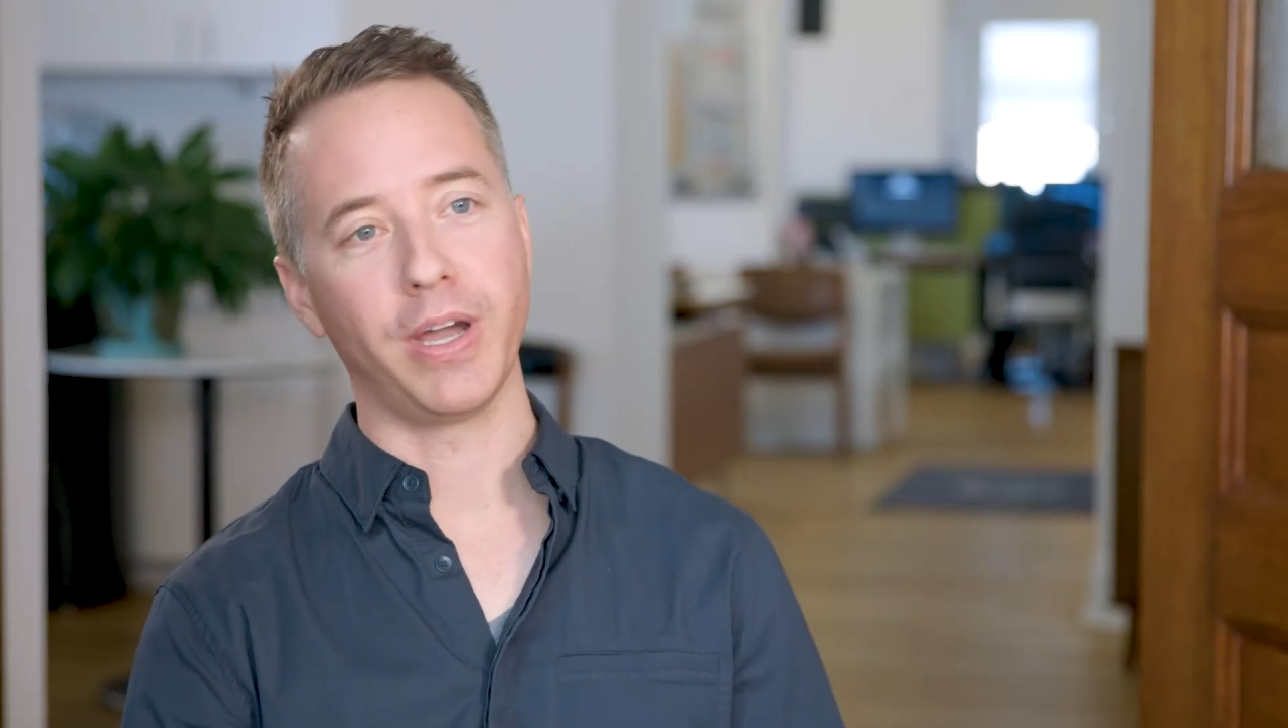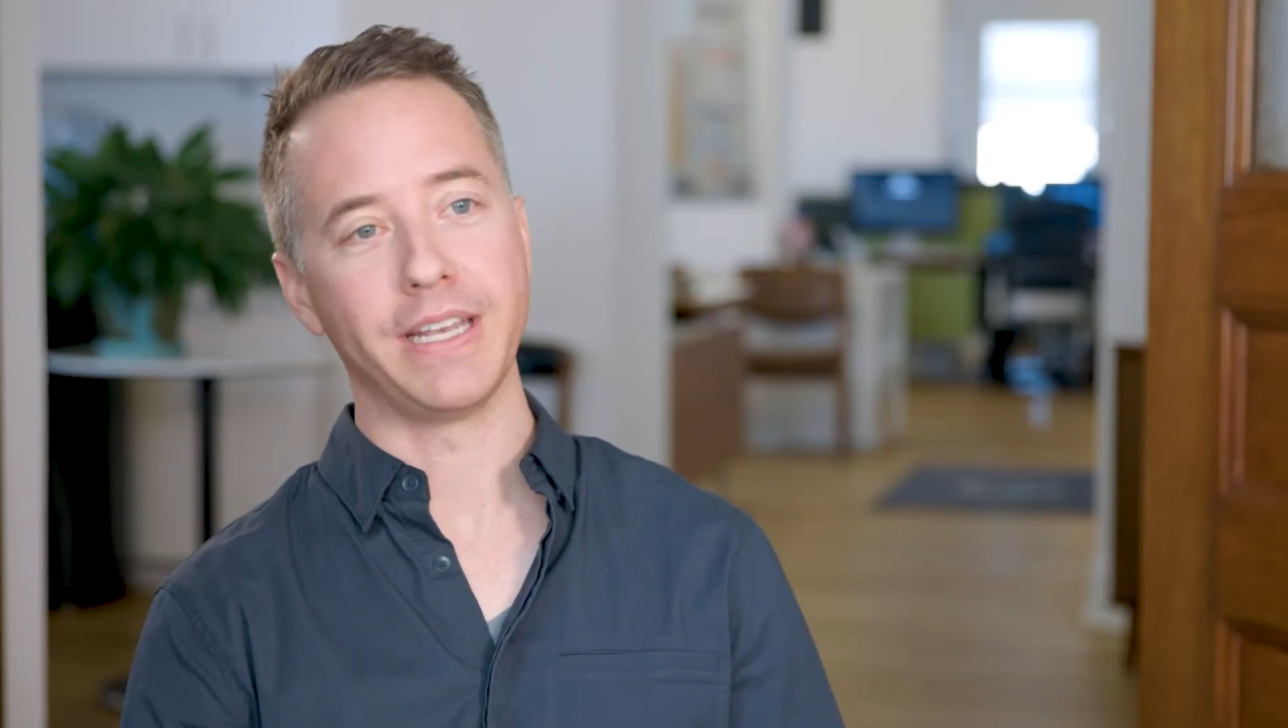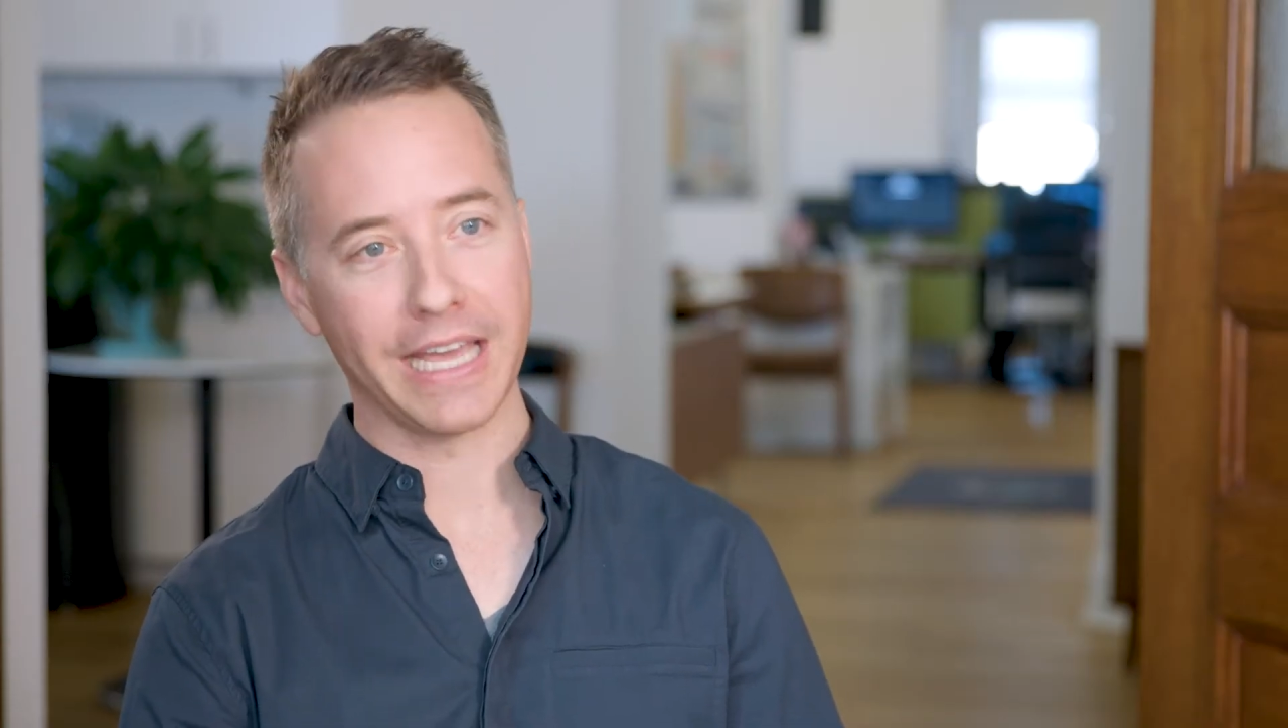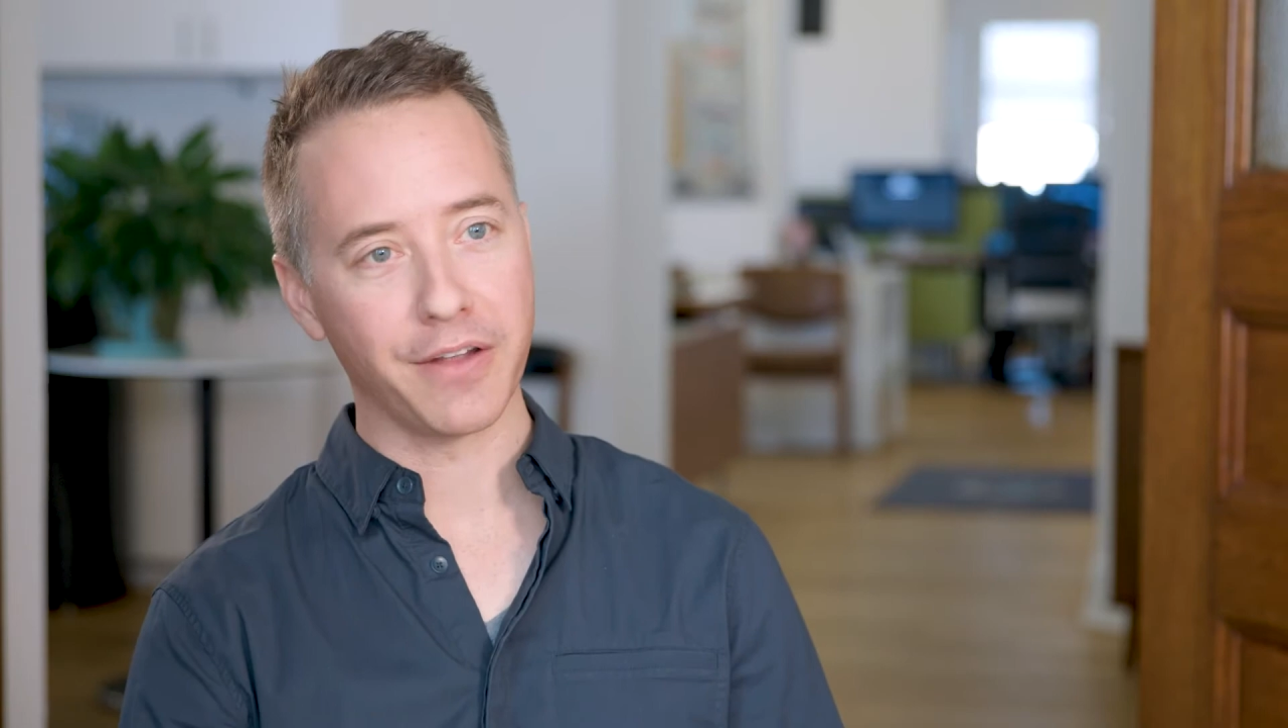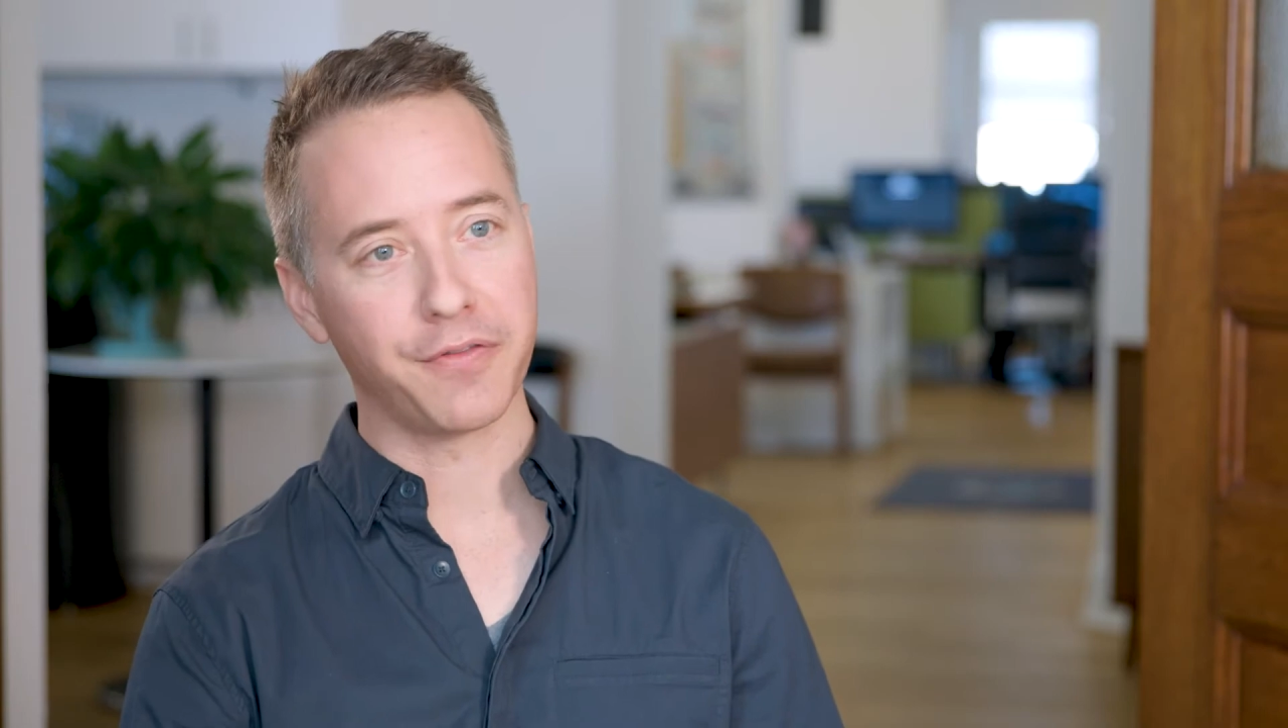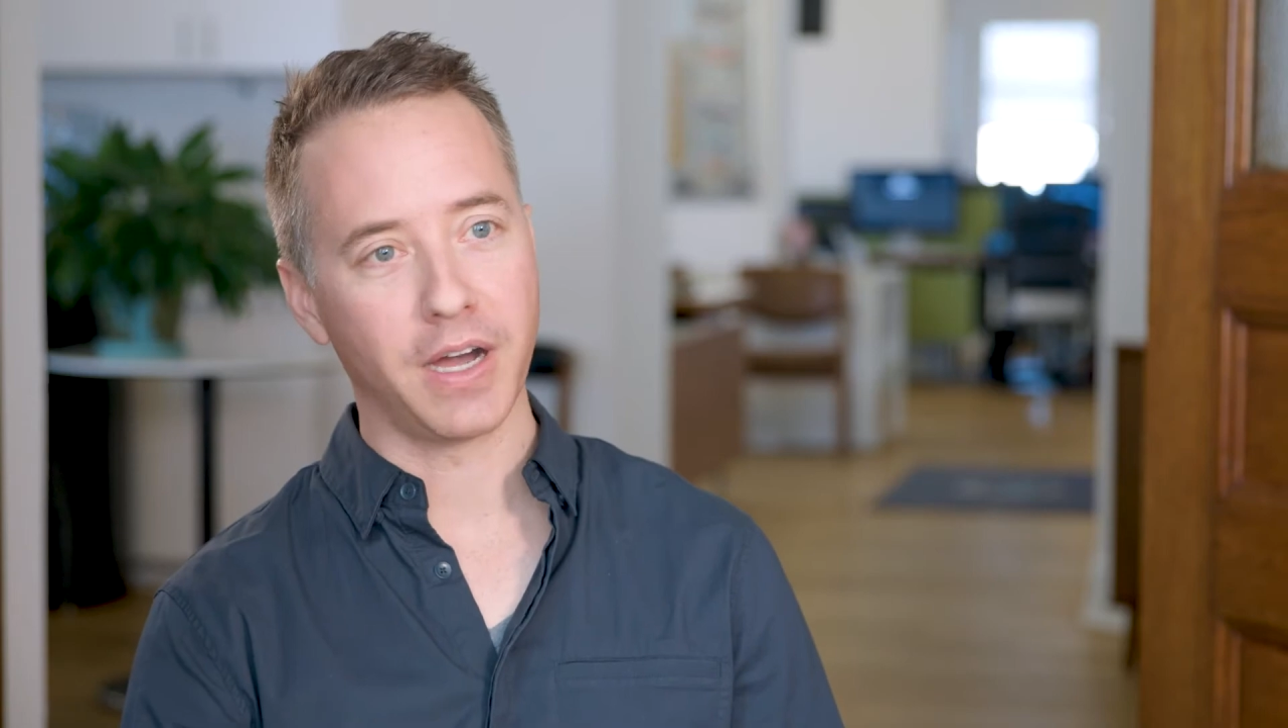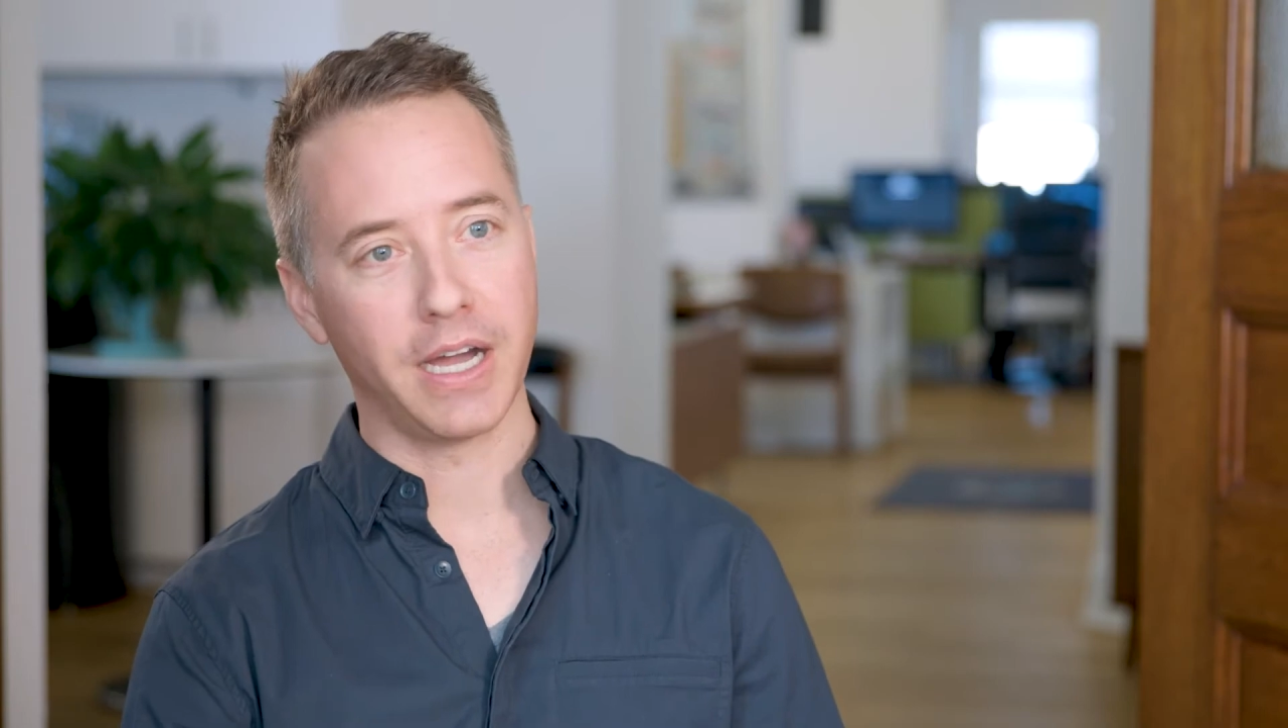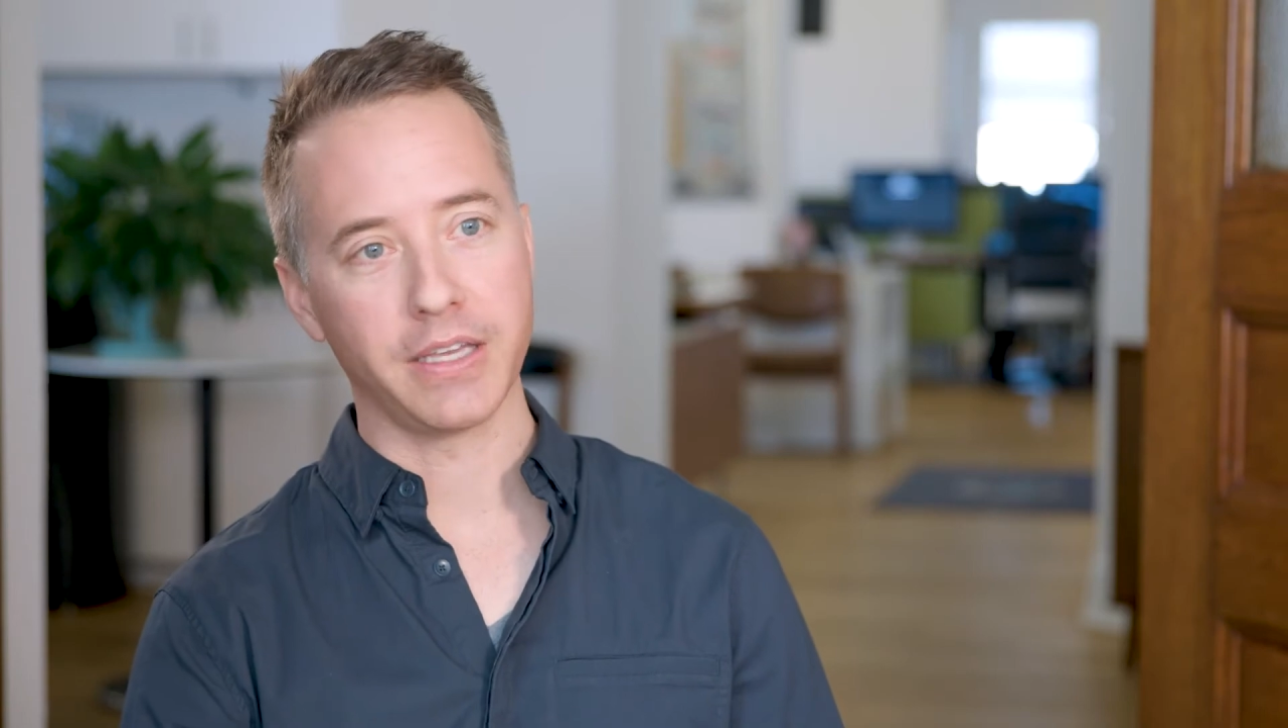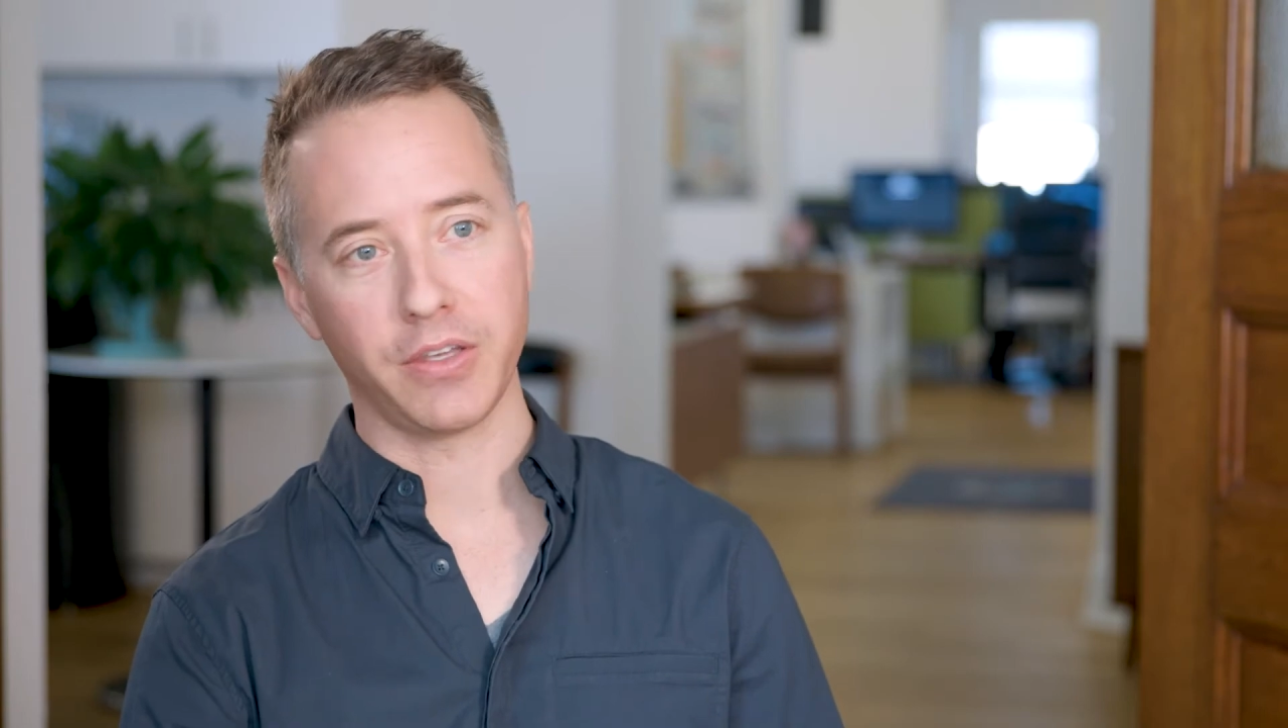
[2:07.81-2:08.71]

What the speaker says: identify,